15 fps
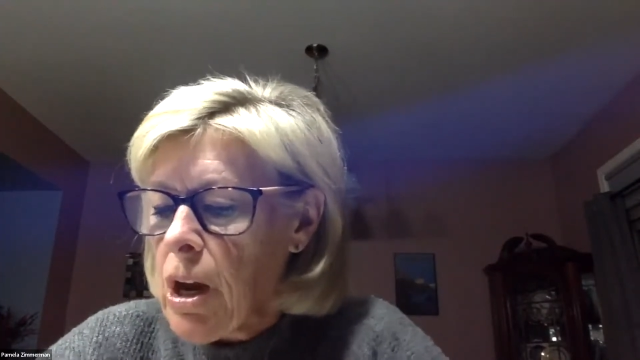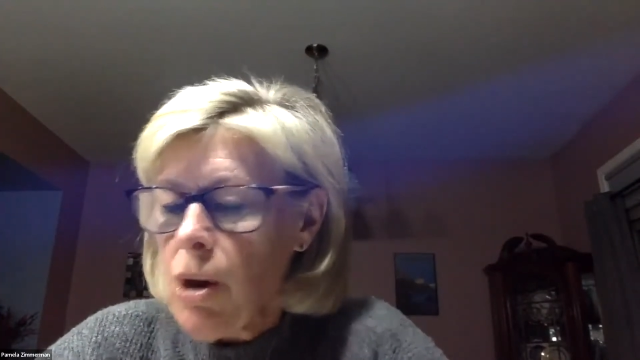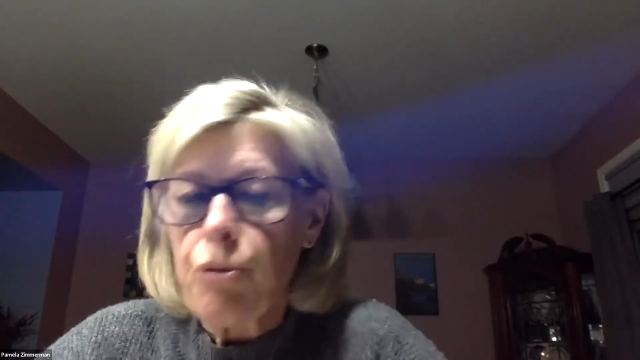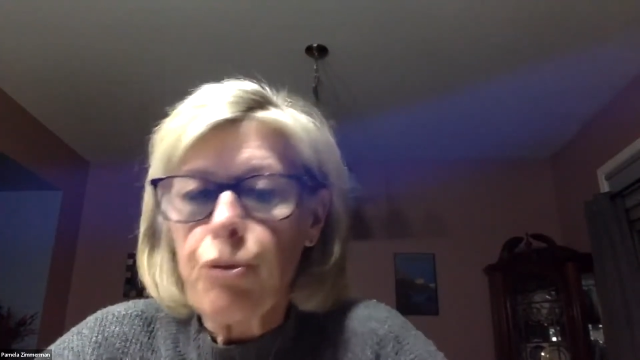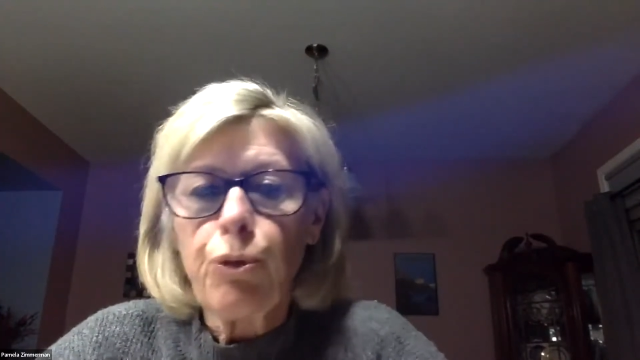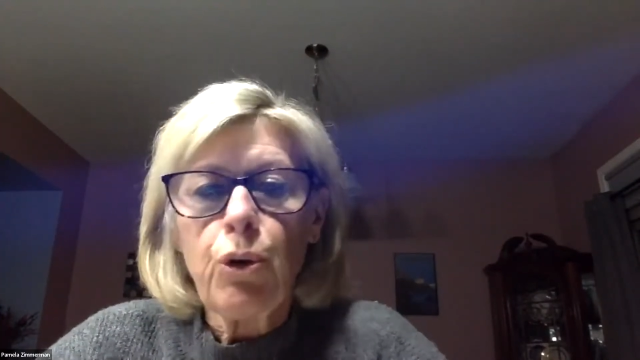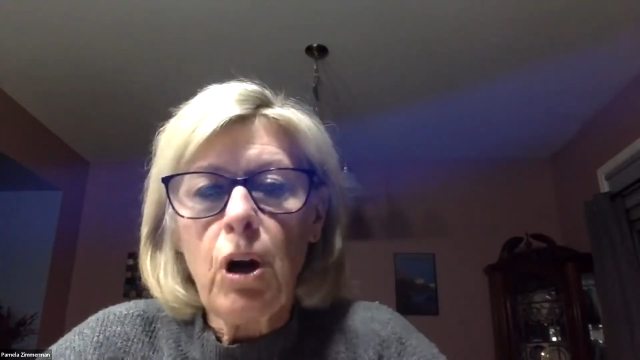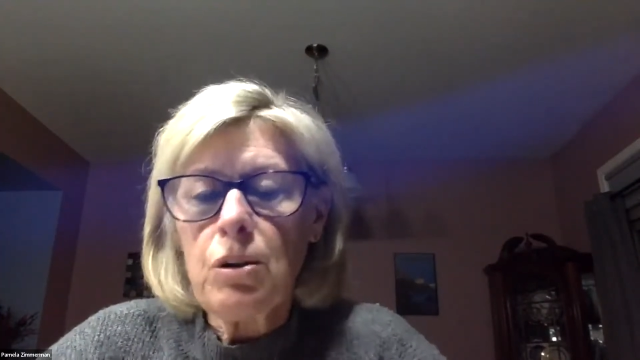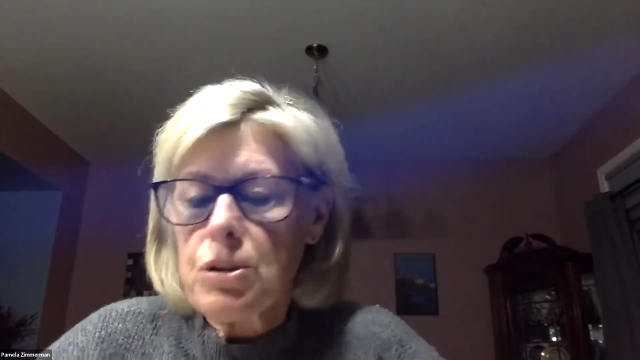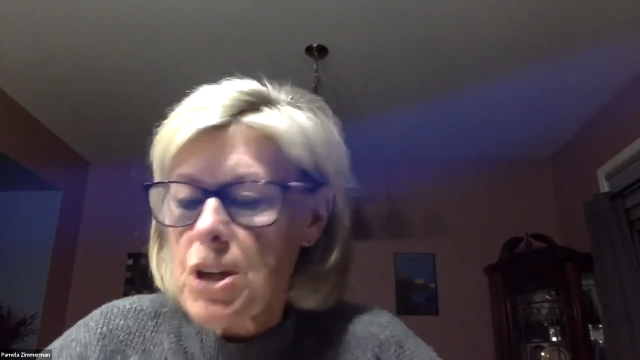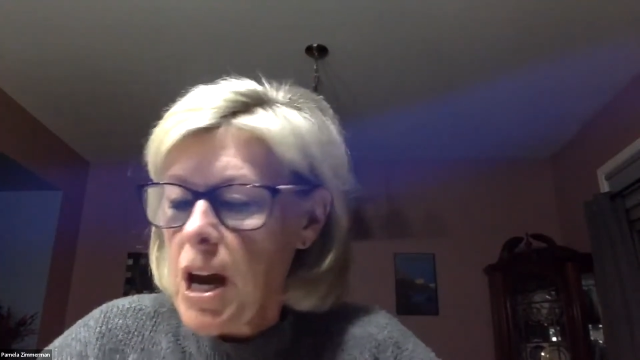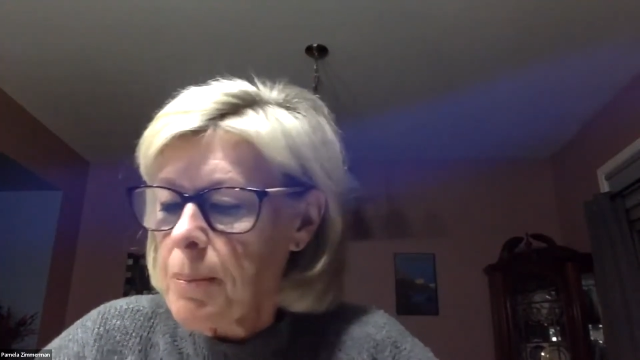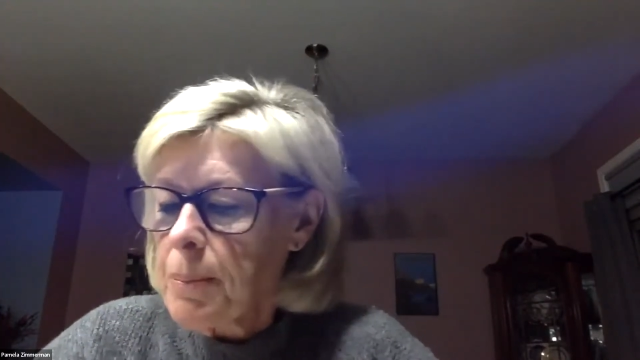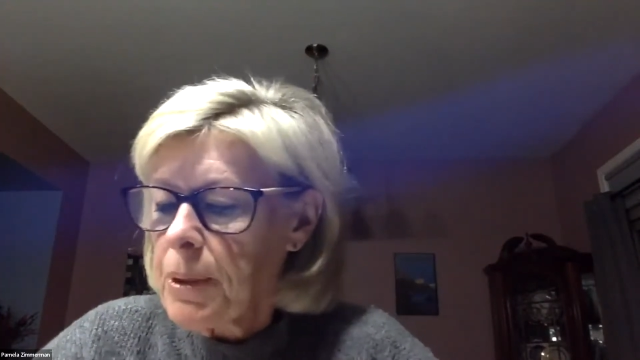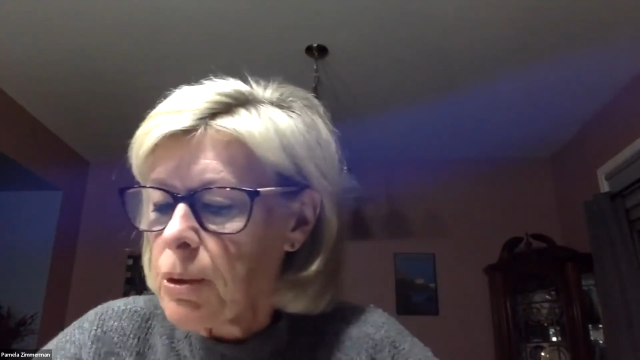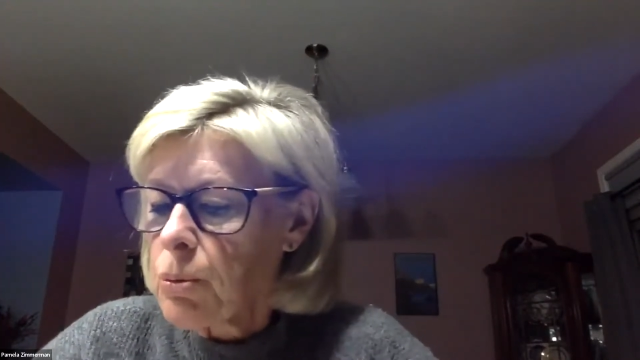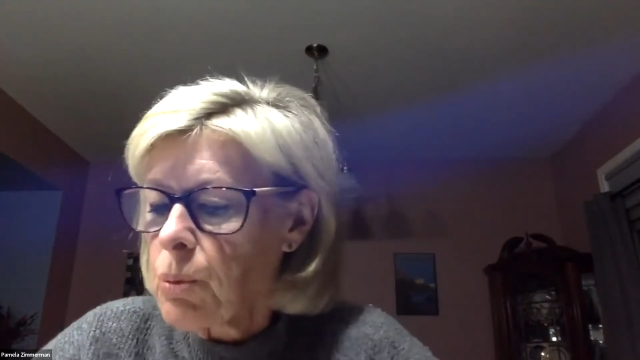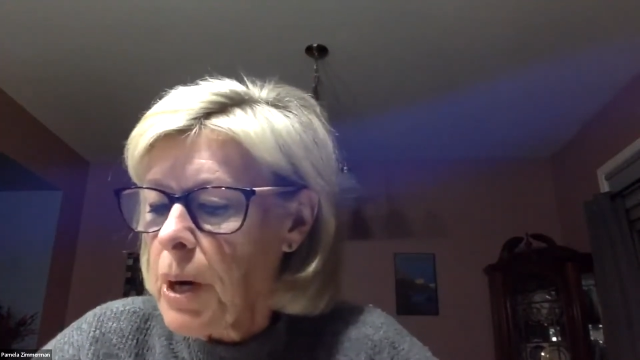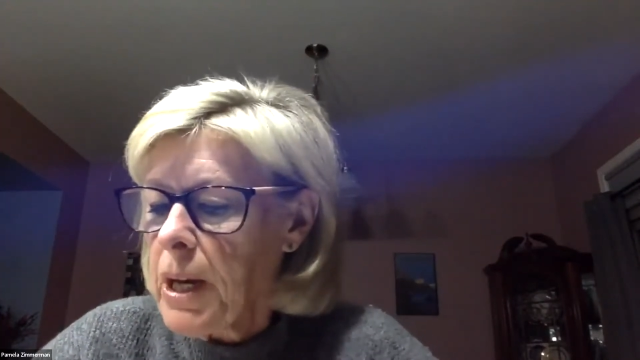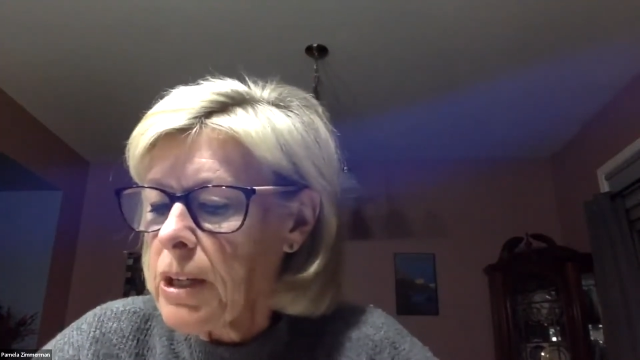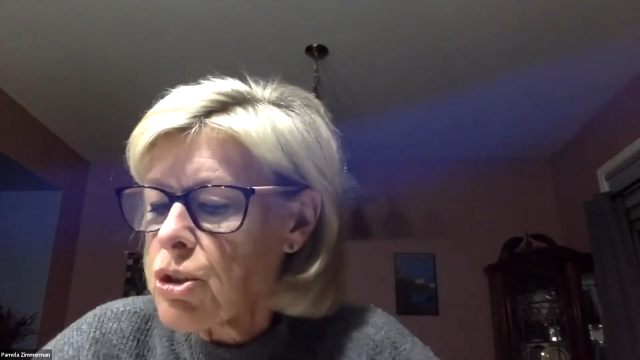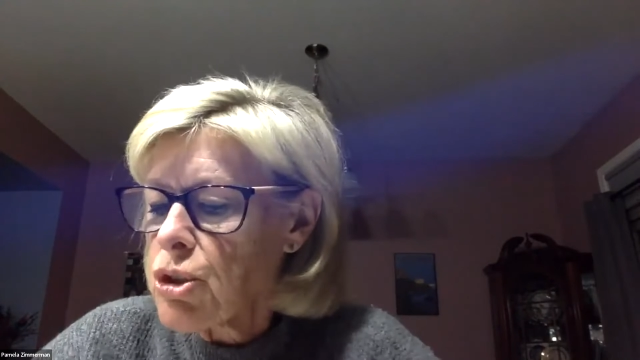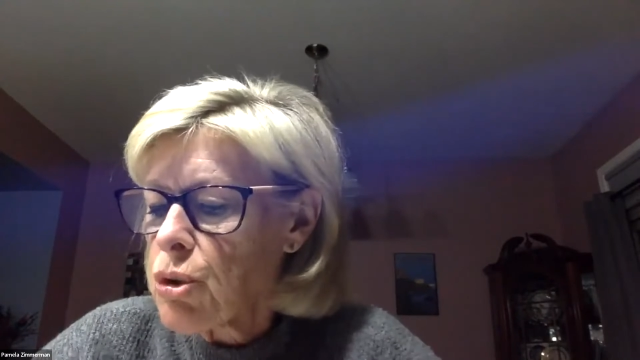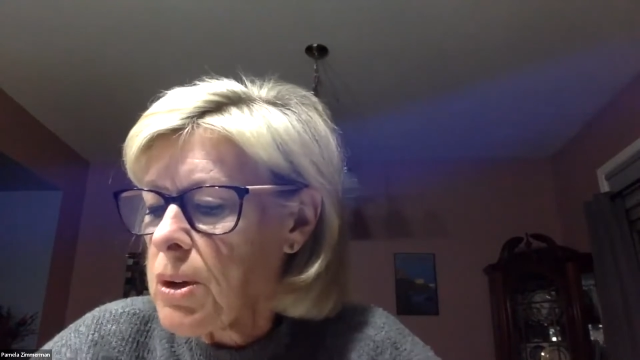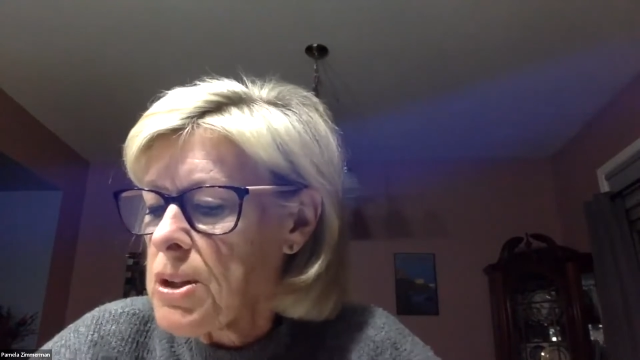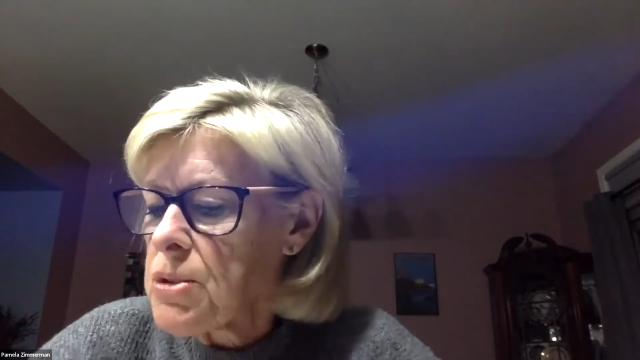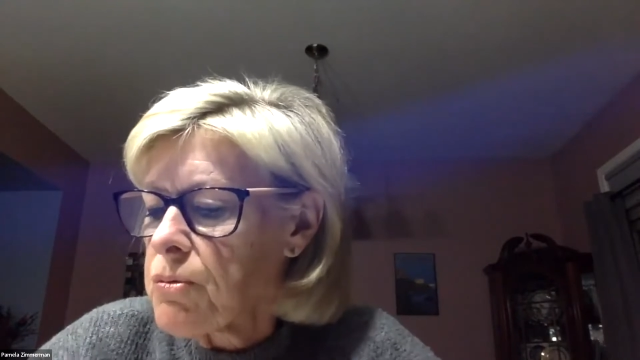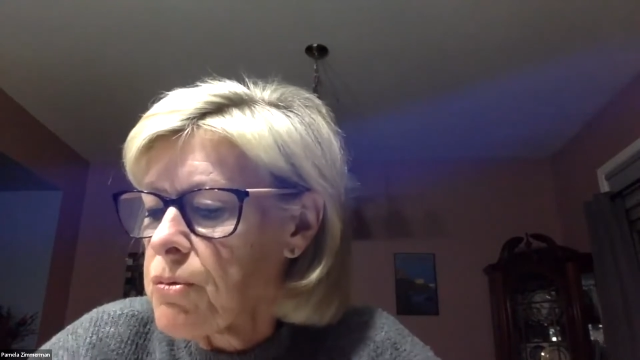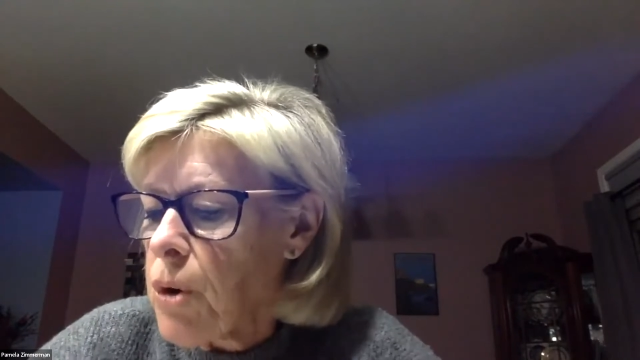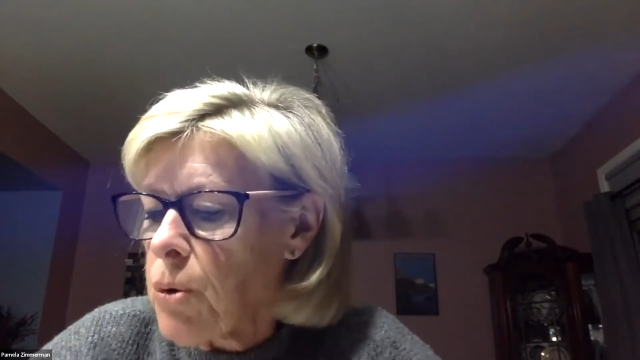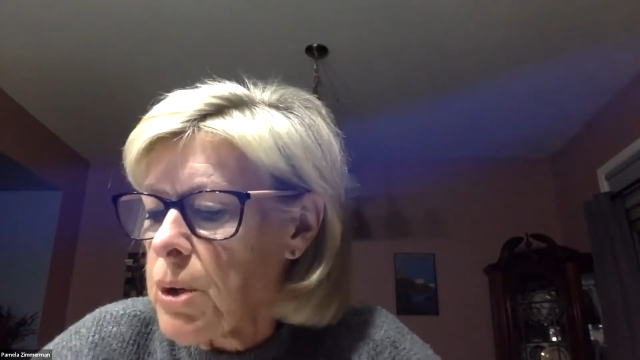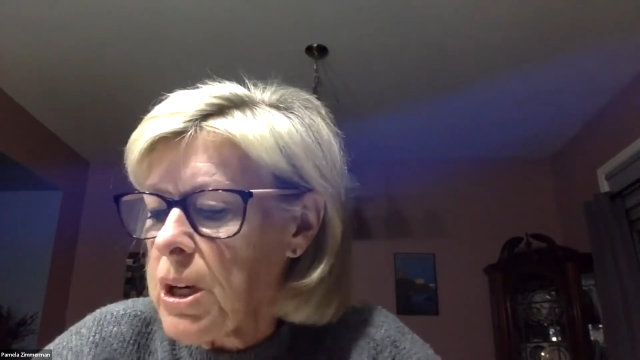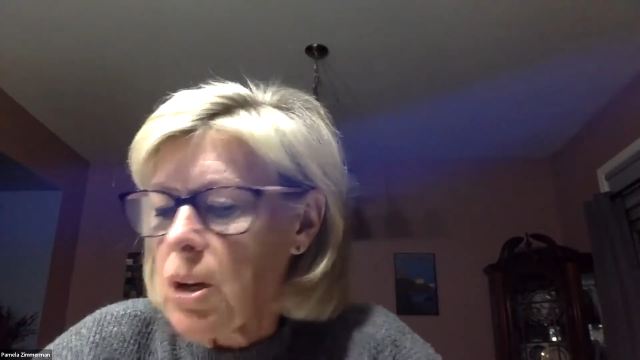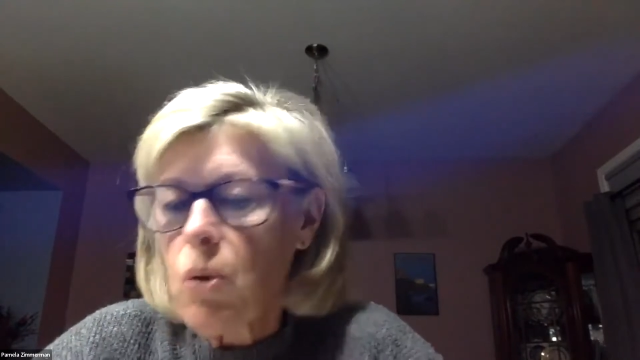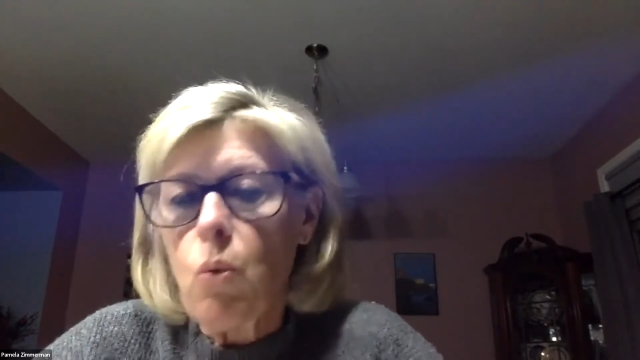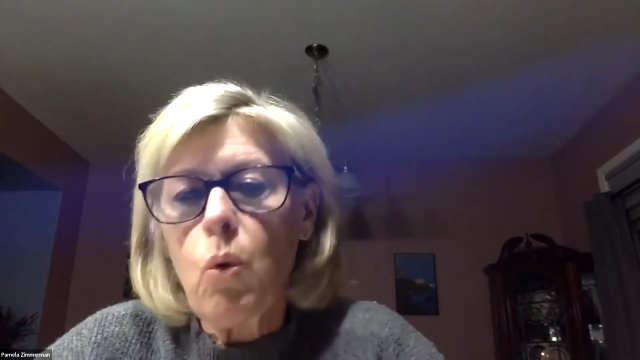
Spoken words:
for our topic, ranked choice voting.